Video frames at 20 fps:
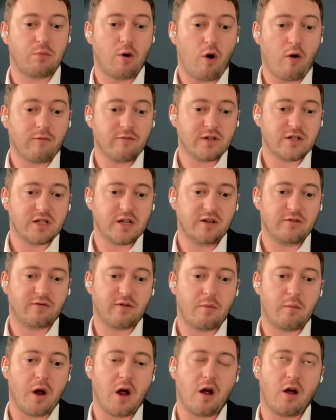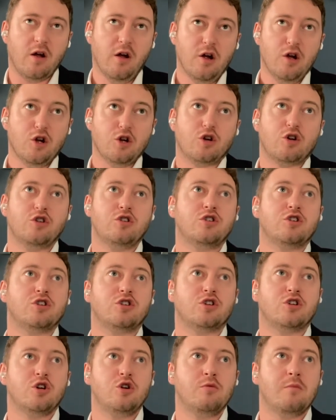But obviously, from a
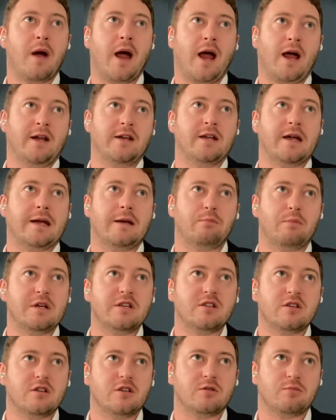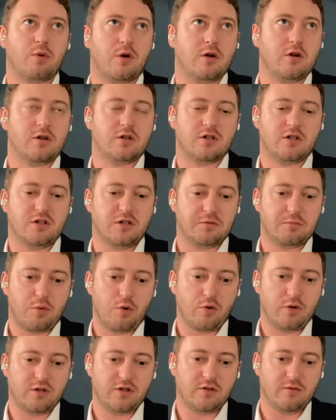consumer and a business person's
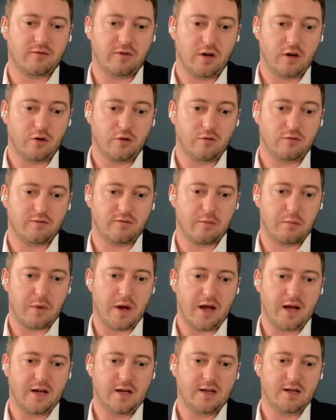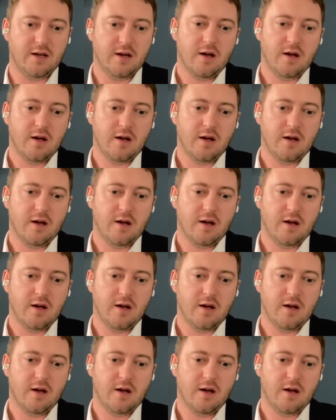point of view, for me,